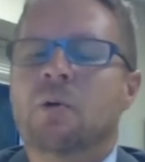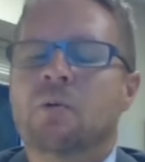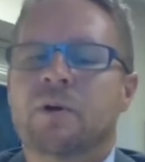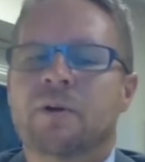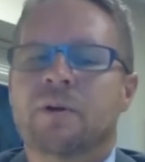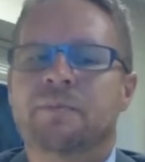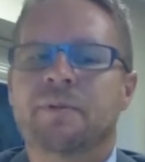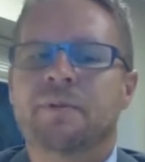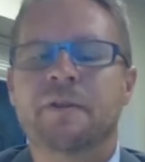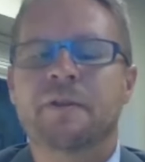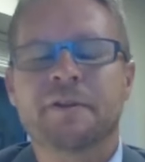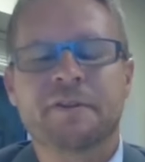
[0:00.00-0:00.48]

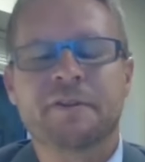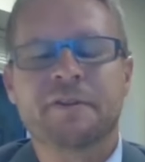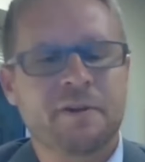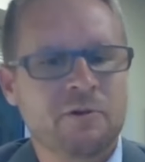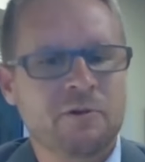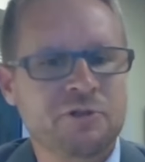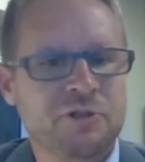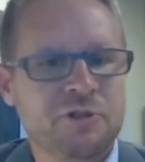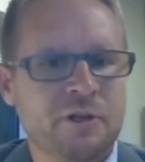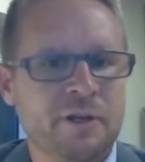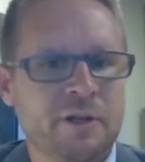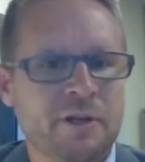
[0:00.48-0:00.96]
would be the
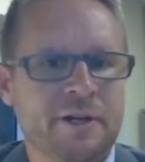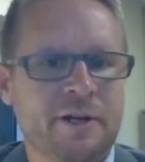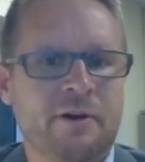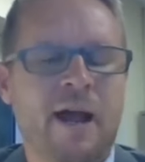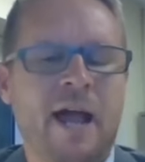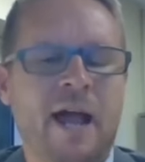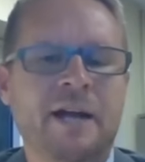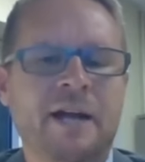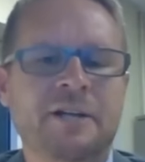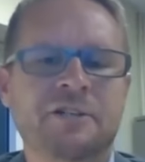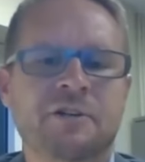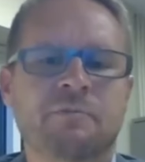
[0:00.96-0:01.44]
social
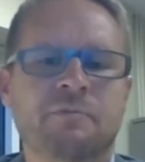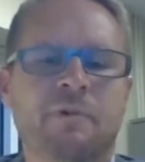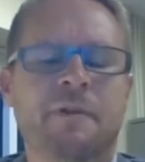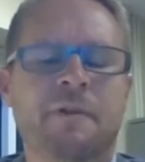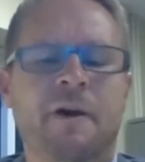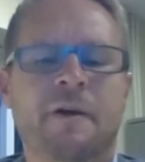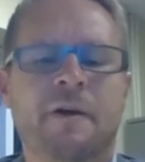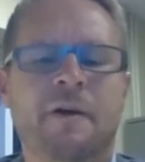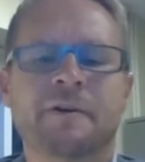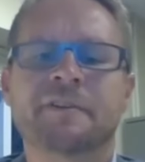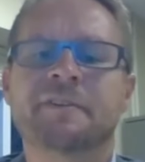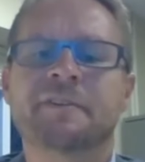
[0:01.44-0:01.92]
interaction
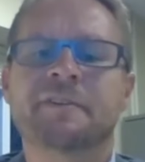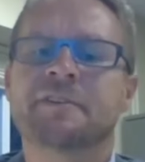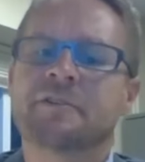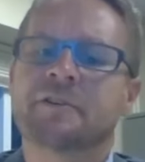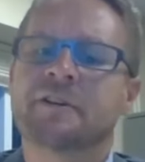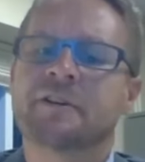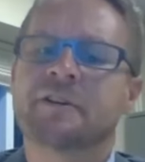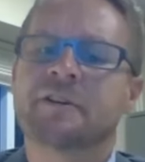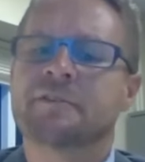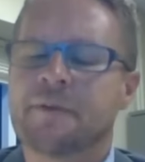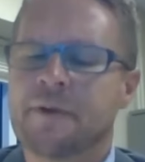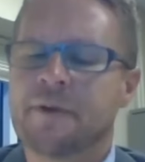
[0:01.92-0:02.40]
with other
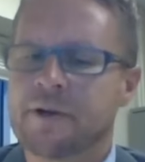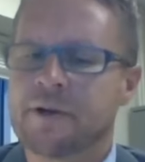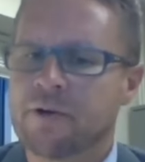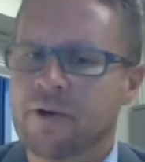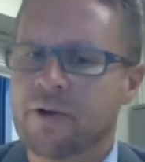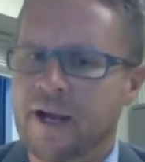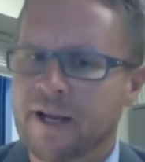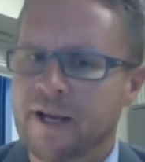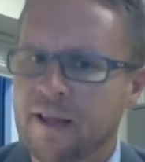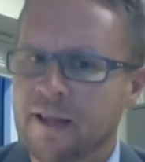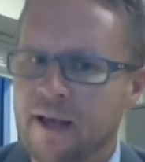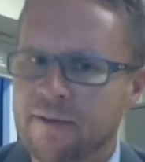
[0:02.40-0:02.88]
students, their
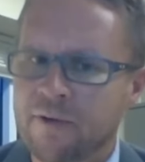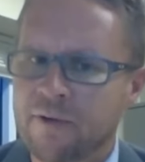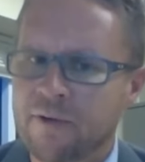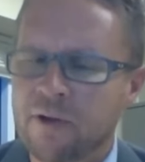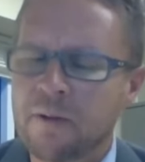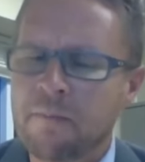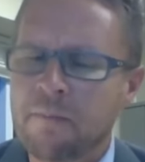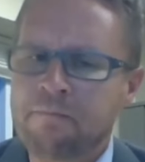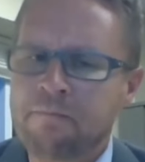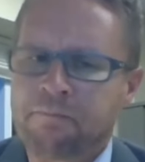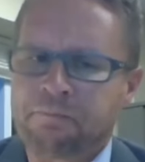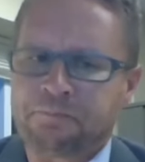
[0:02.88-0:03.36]
grade
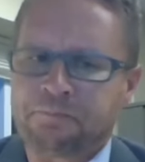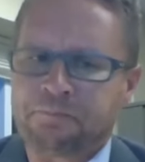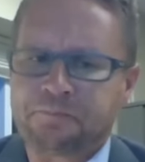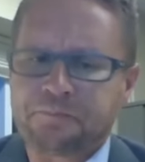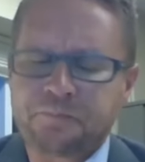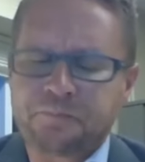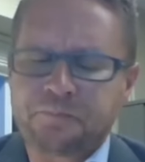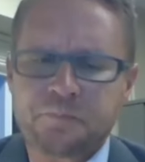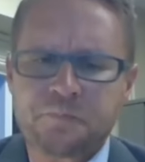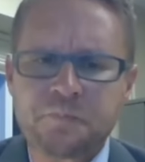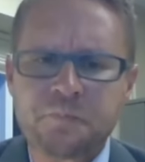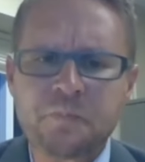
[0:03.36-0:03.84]
level,
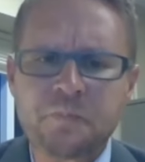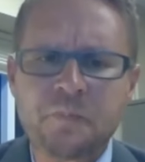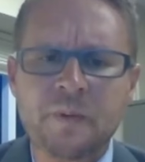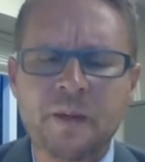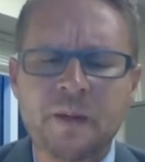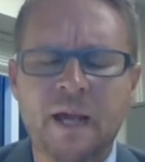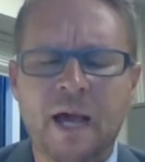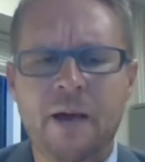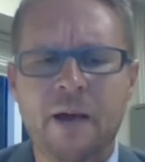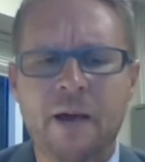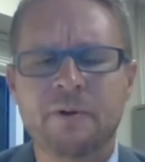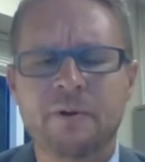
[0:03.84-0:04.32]

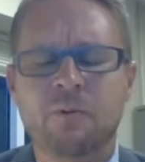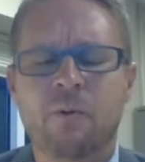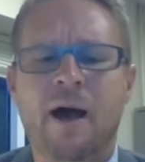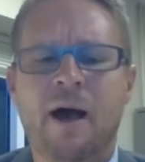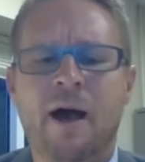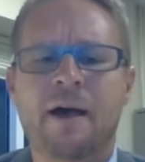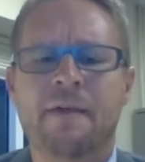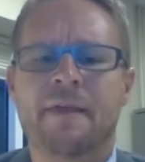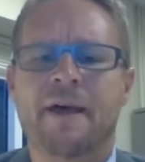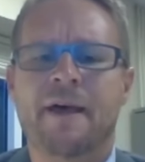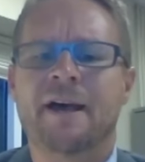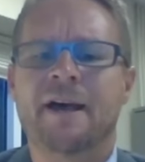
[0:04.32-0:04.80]
I would
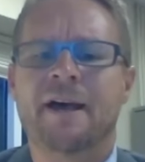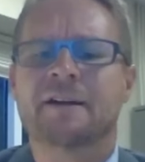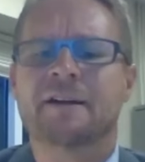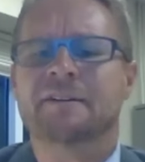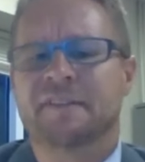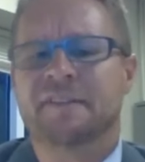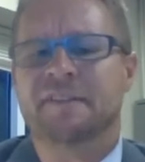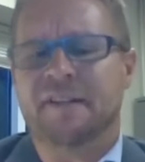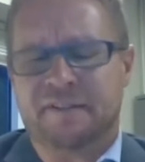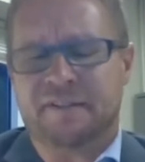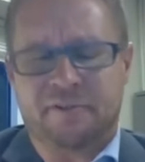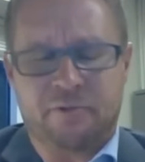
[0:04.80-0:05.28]
want that
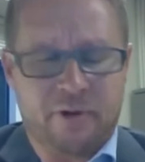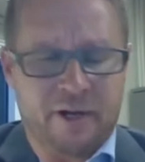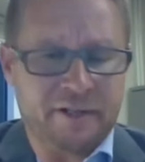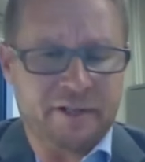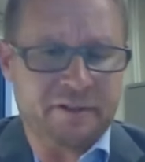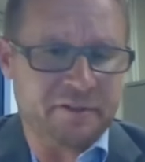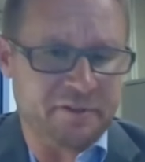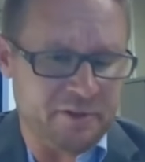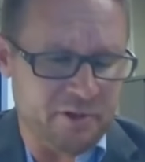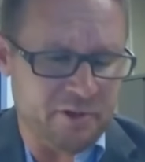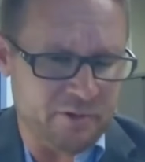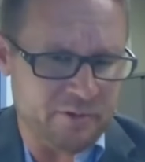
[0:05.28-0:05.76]
sixth
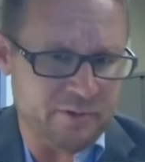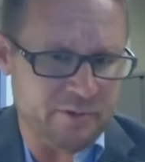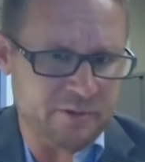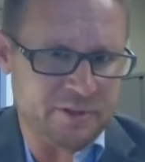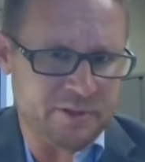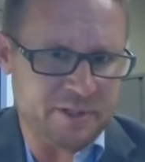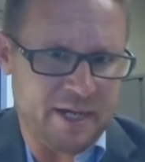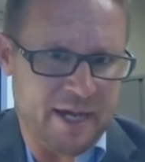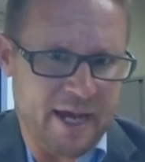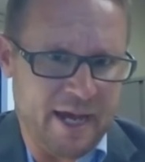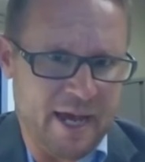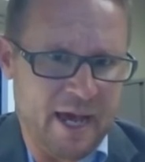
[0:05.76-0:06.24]
grade
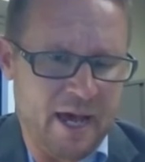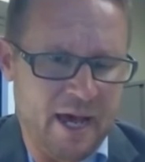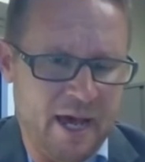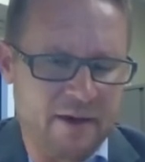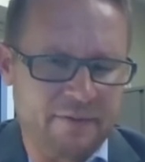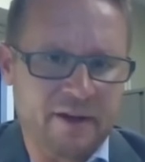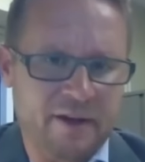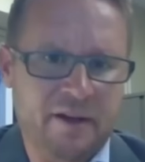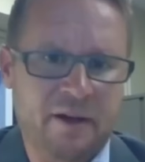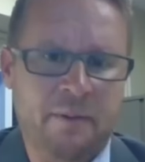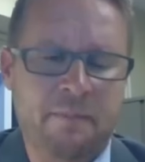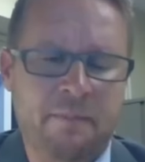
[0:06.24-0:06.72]
student to
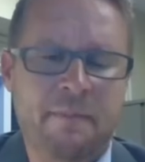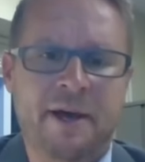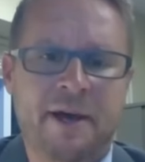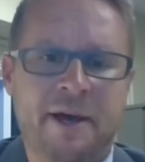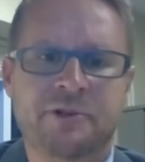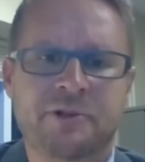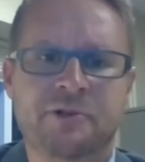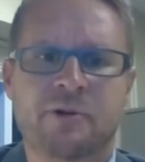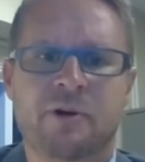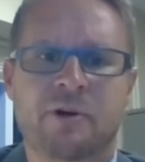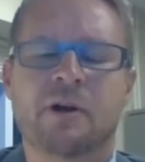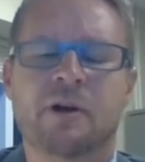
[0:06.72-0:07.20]
have a
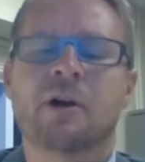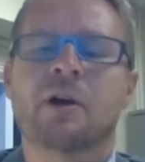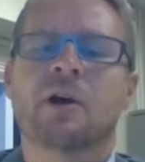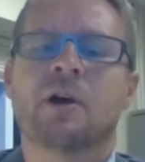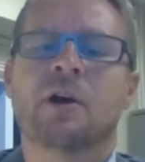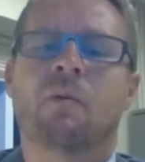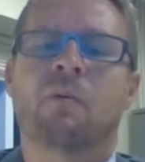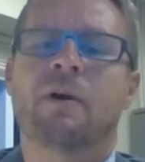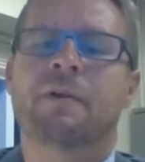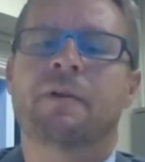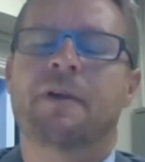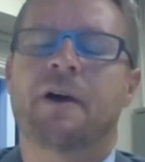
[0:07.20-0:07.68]
mentor
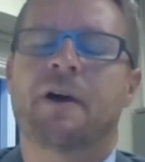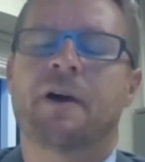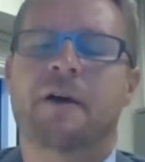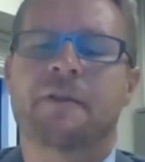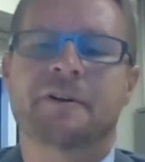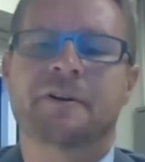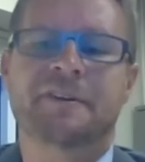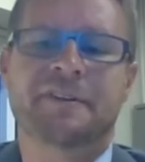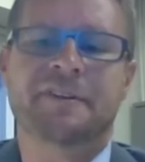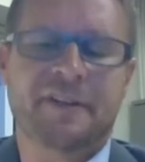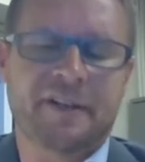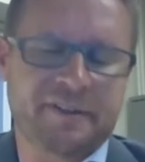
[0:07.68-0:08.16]
with
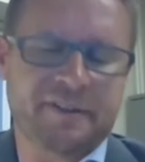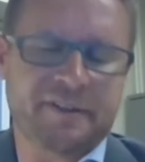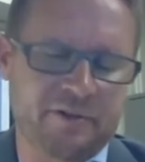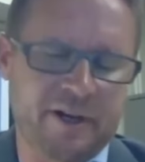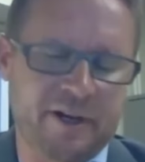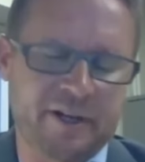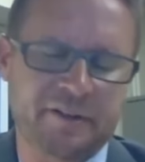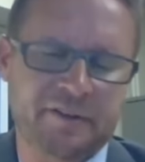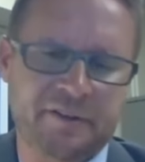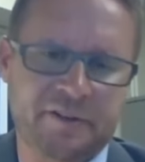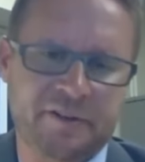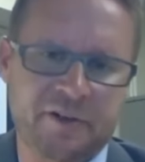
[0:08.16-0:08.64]
other sixth
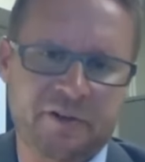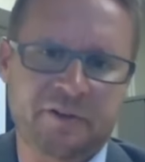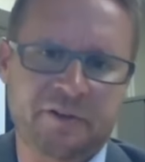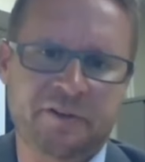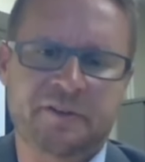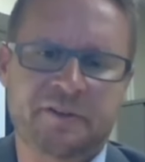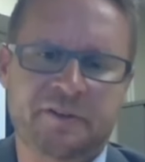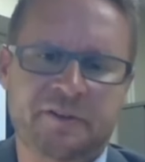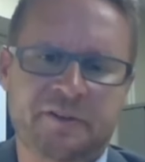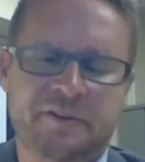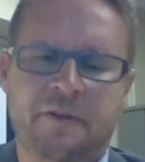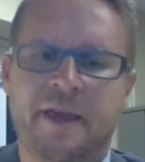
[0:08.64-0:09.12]
grade
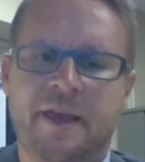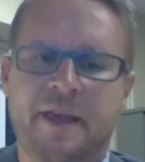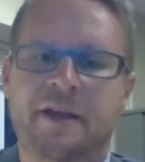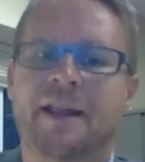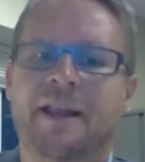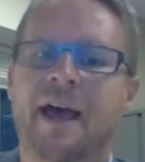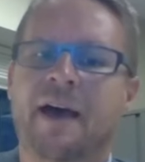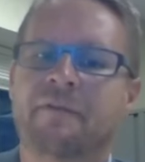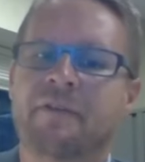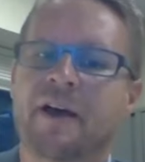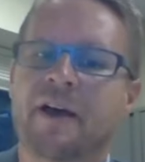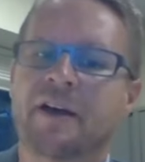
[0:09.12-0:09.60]
students so they
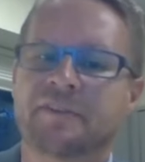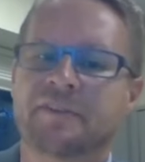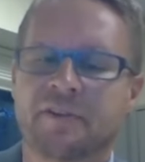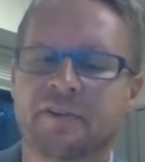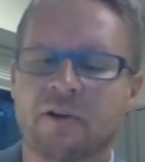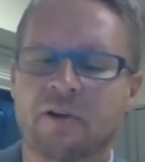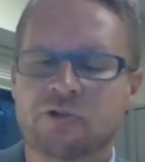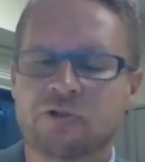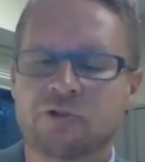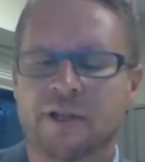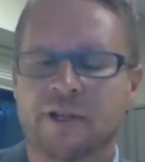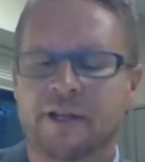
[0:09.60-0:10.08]
could have
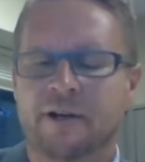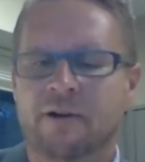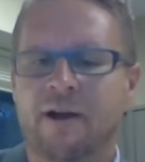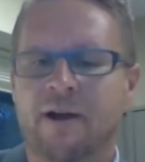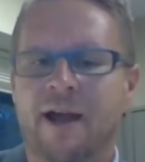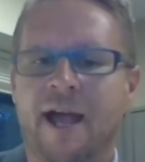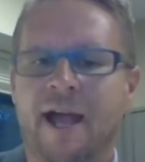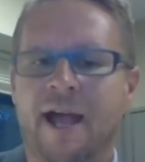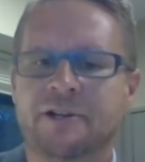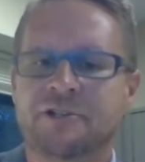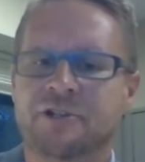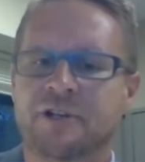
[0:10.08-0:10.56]
that social
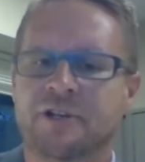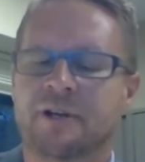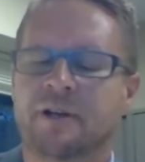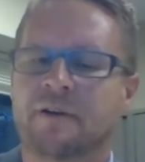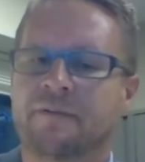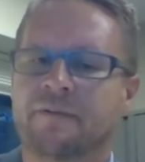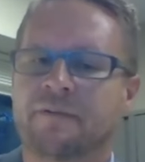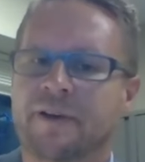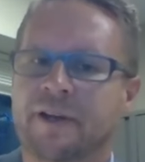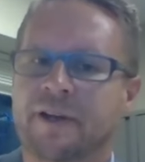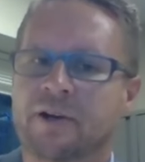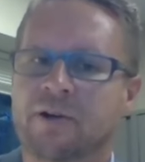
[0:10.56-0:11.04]

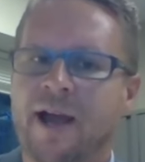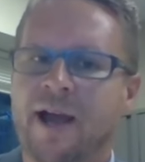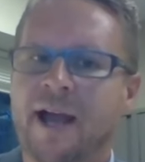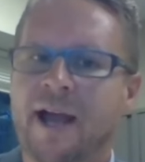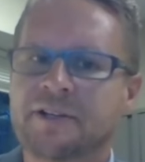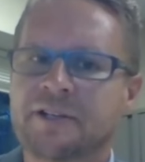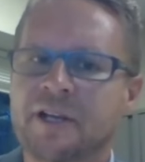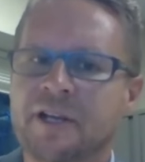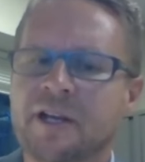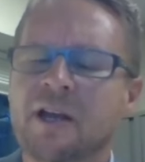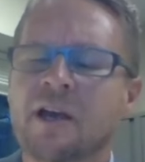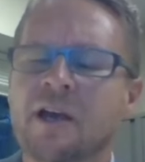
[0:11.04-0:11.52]
interaction of
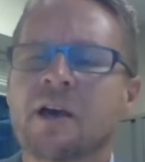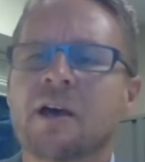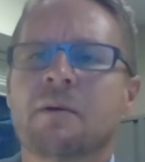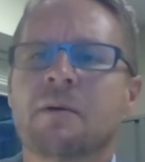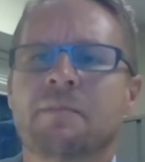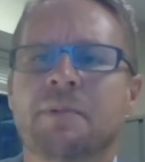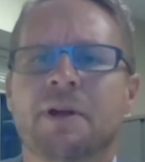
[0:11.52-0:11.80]
interacting.